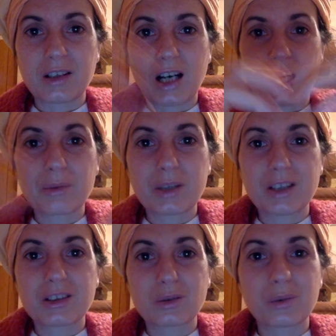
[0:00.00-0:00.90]
hardware and
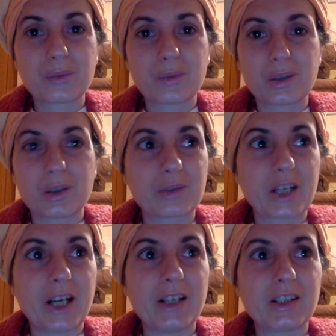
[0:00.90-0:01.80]
the software of
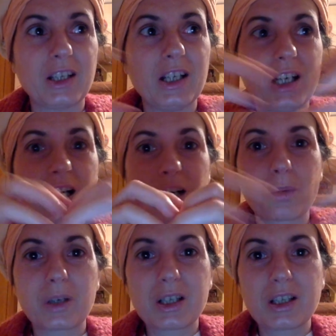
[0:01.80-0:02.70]
reality are
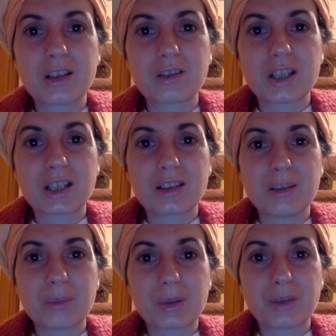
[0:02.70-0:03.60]
working together
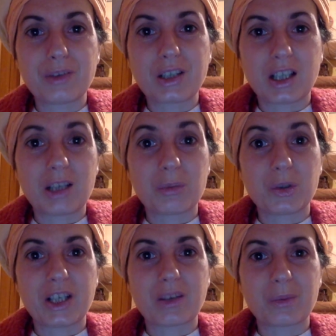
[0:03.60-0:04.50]
in perfect
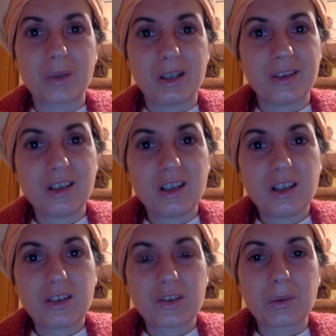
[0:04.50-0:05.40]
harmony as one.
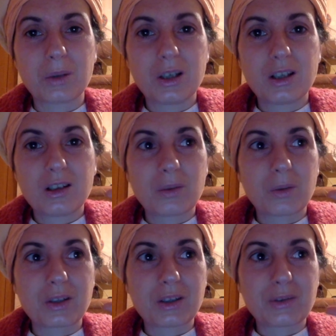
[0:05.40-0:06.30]
So
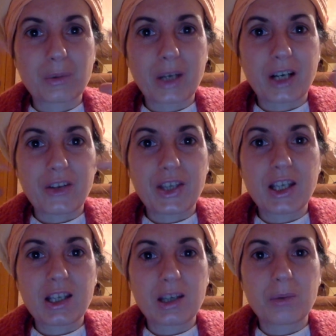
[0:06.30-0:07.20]
whatever we are
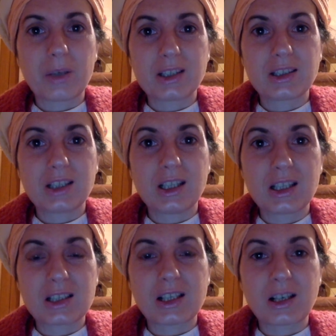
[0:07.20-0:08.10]
thinking we are seeing,
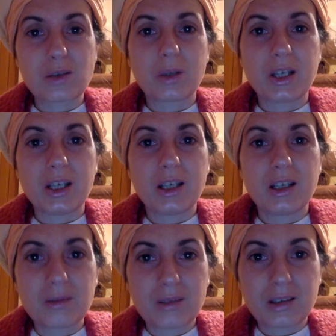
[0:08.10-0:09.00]
it's actually
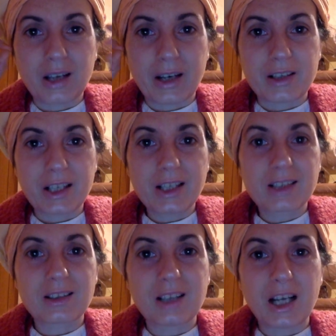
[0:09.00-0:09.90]
in direct
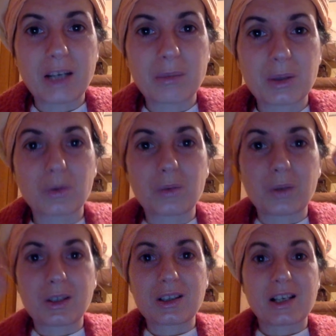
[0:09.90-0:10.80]
alignment with
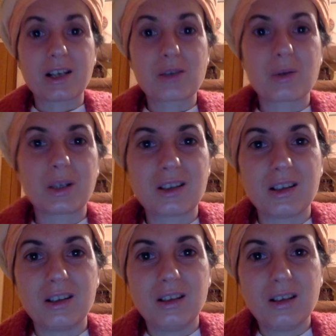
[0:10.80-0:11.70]
what is actually there.